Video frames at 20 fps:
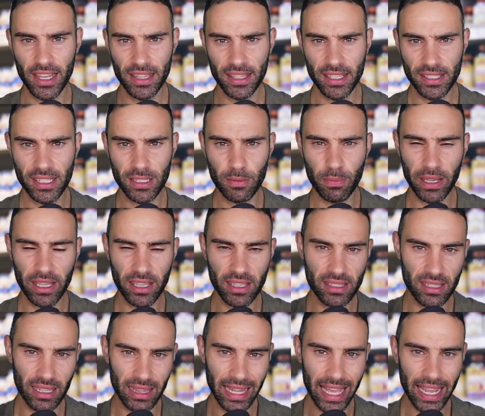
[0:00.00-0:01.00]
This is
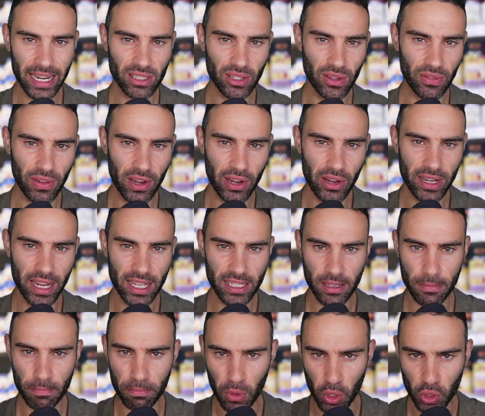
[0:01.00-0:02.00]
because lactoferrin has
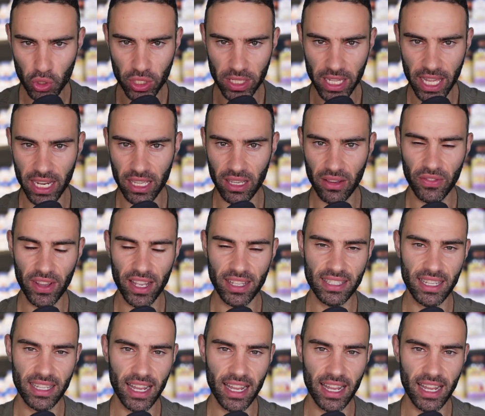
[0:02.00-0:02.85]
a modulating effect.